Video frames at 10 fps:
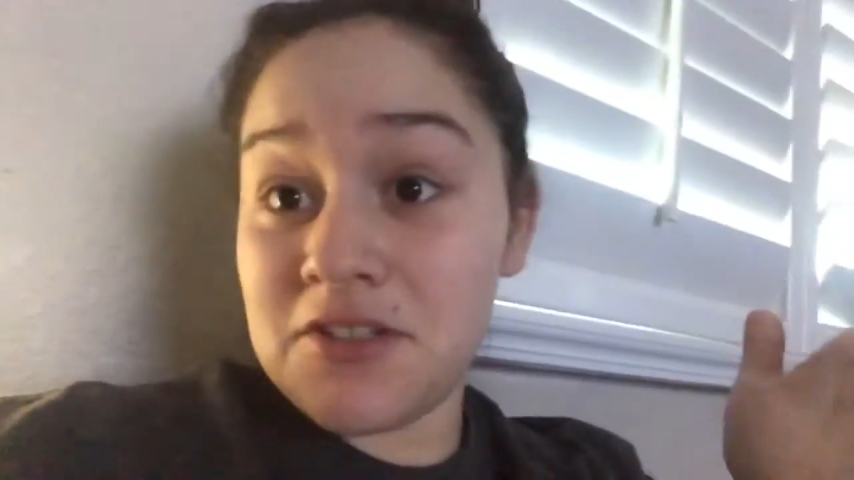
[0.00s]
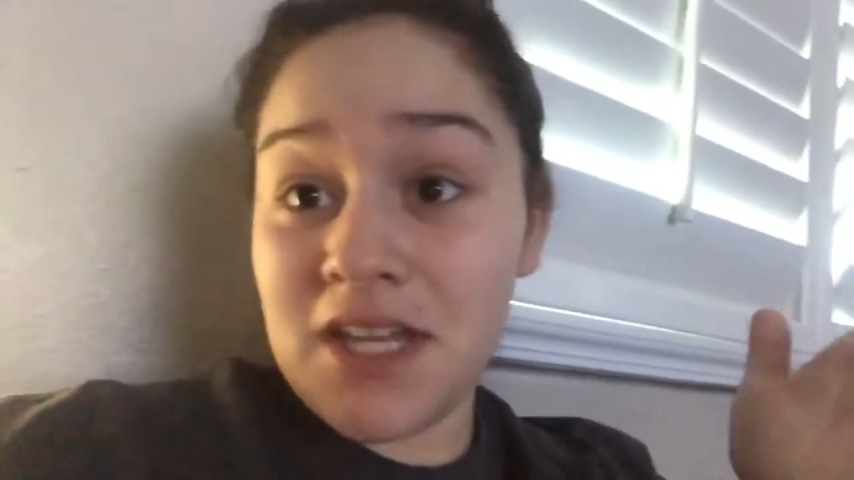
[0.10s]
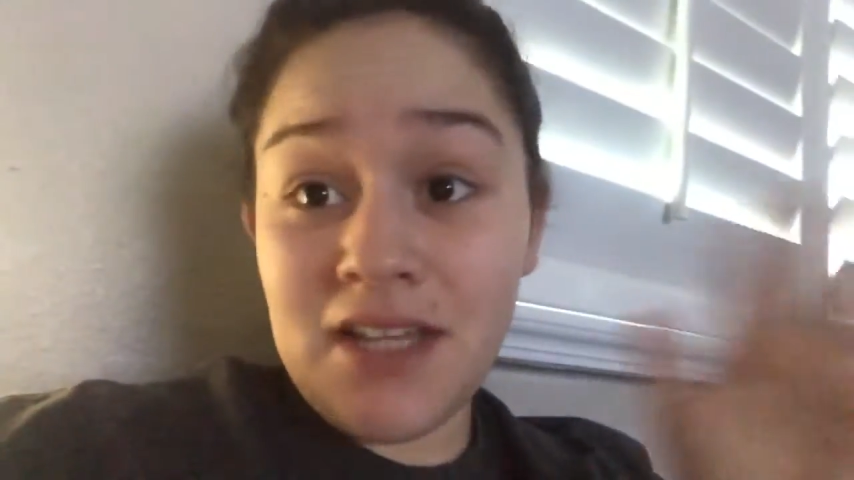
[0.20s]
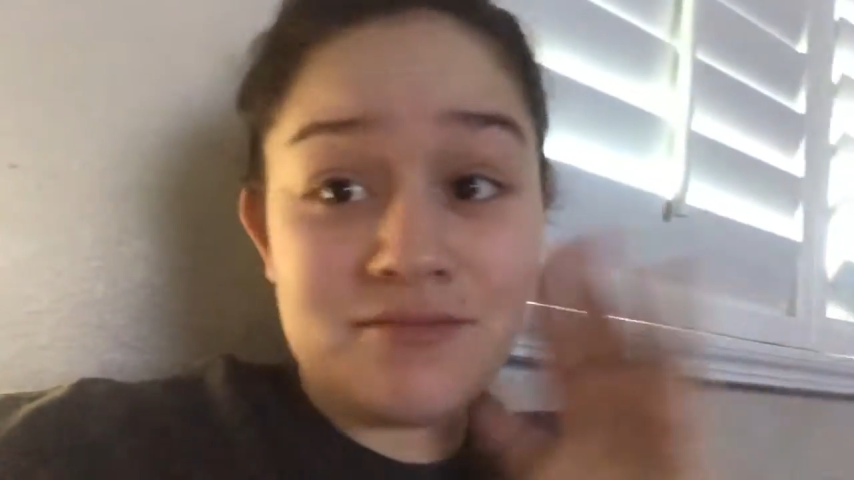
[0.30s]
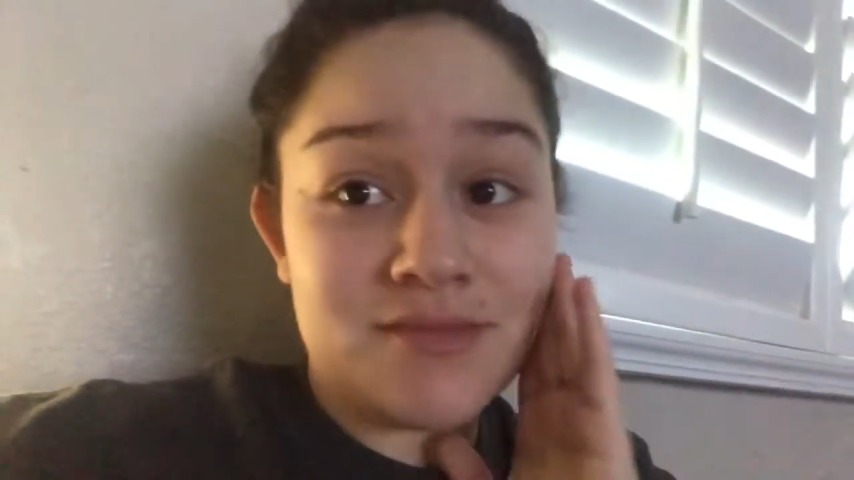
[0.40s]

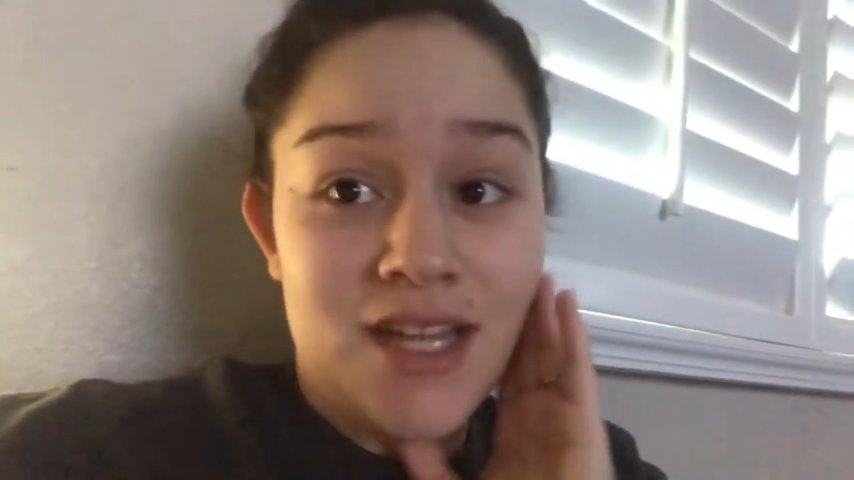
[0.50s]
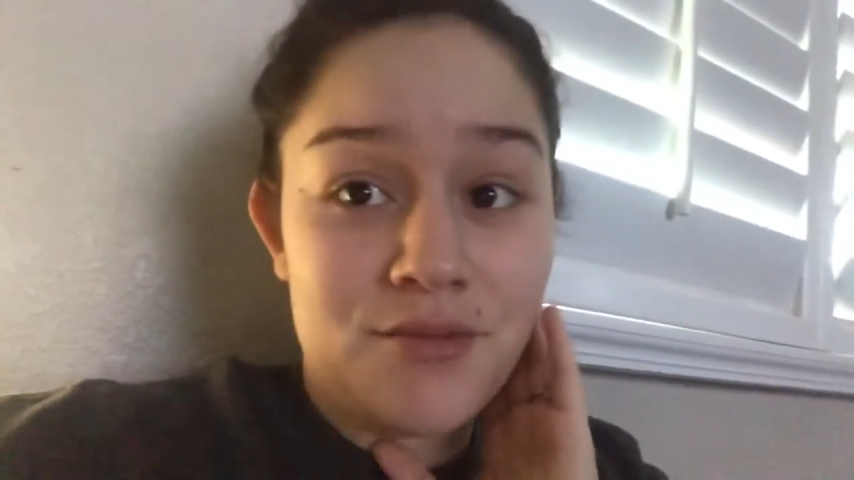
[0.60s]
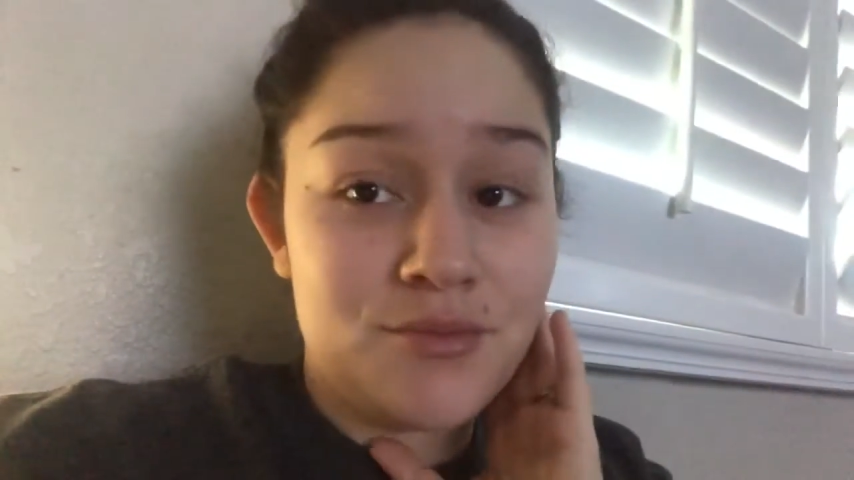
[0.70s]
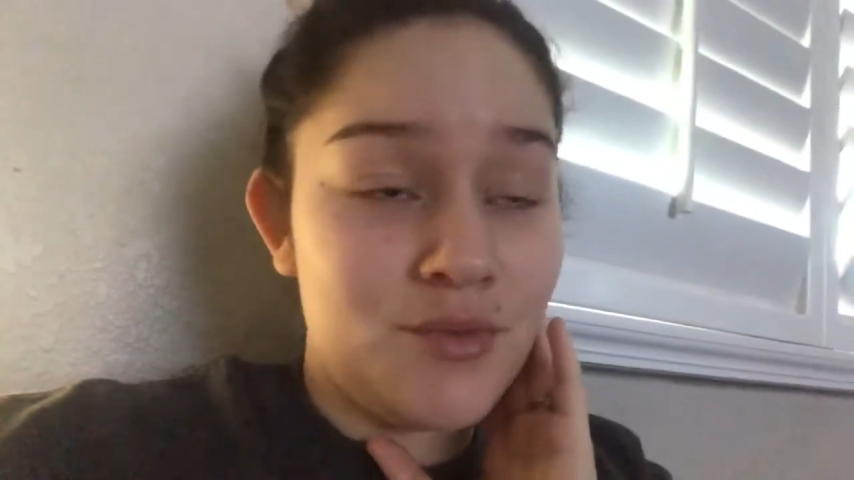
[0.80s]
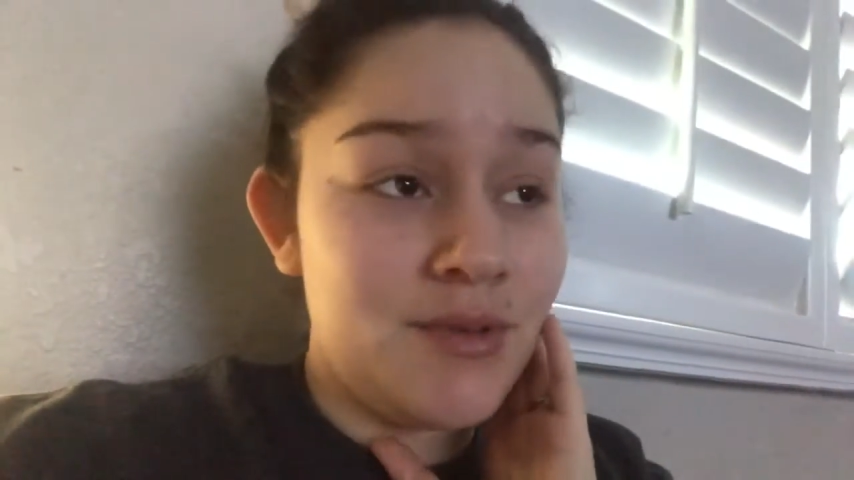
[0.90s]
day. That
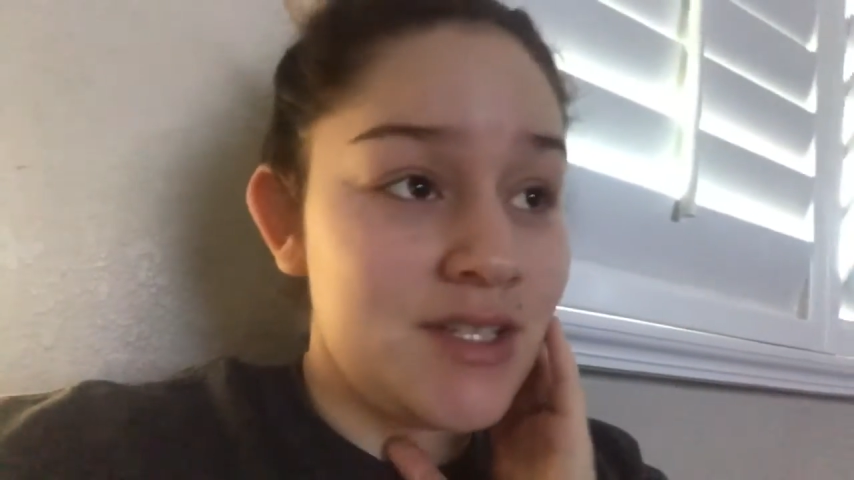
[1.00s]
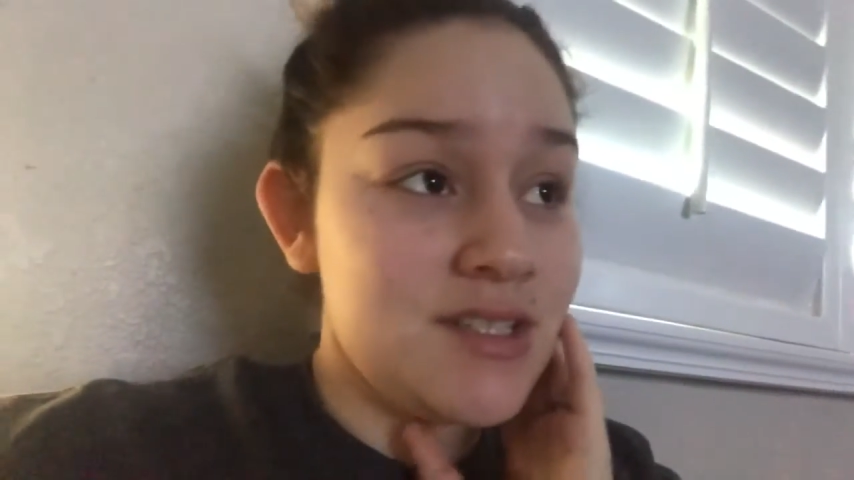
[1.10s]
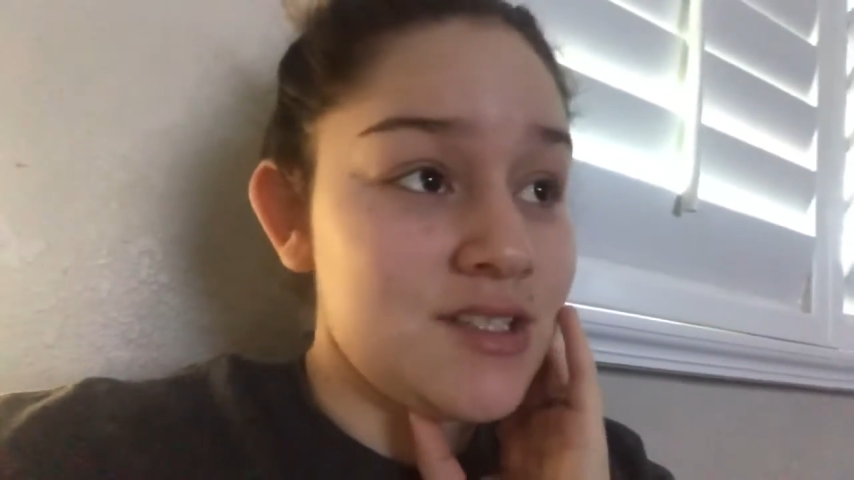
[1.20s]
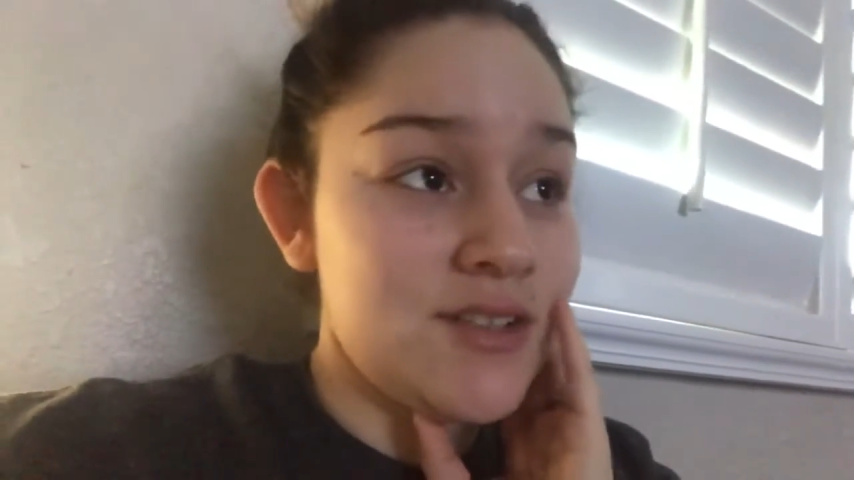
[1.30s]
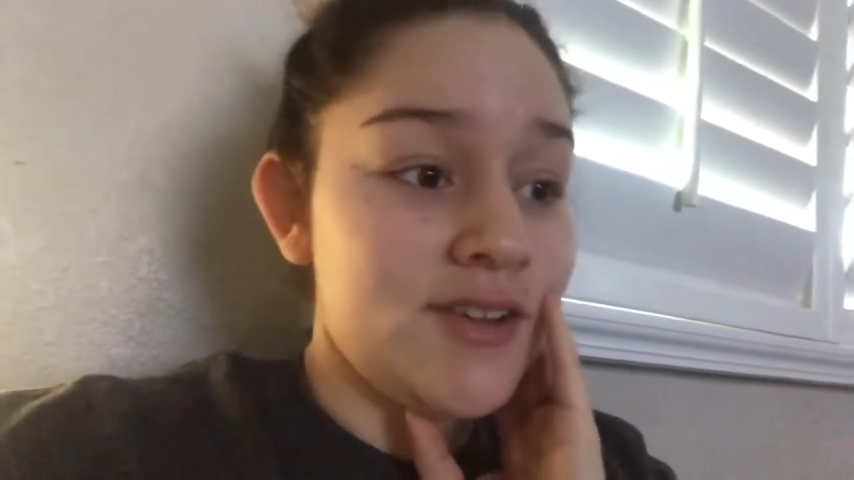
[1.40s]
we went to the
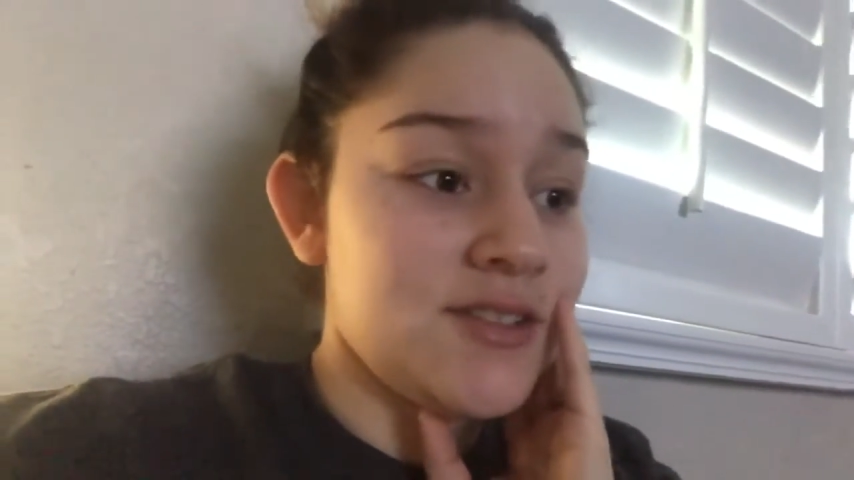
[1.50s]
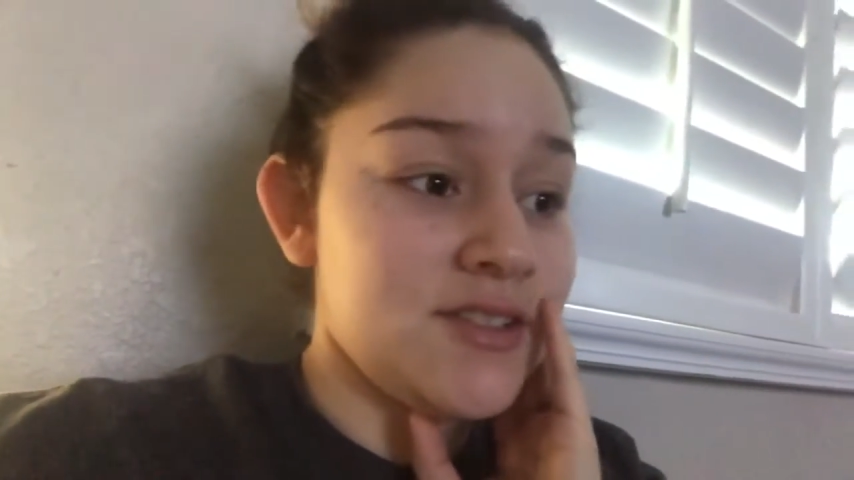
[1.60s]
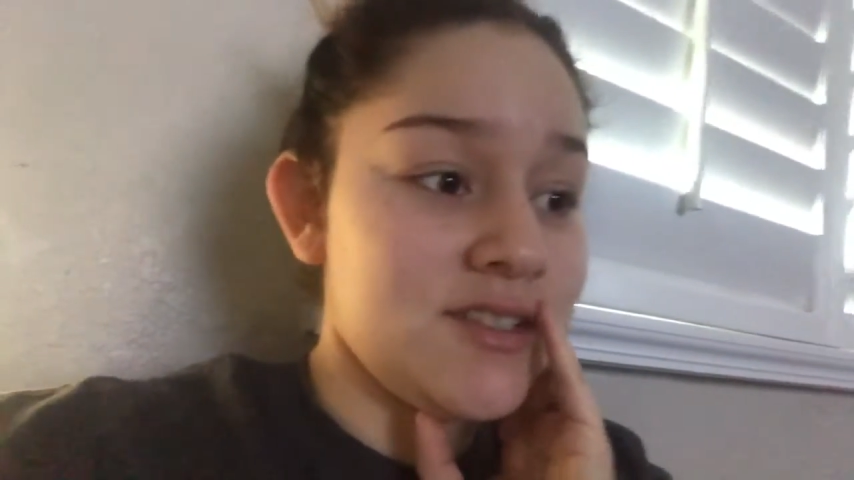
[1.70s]
doctor,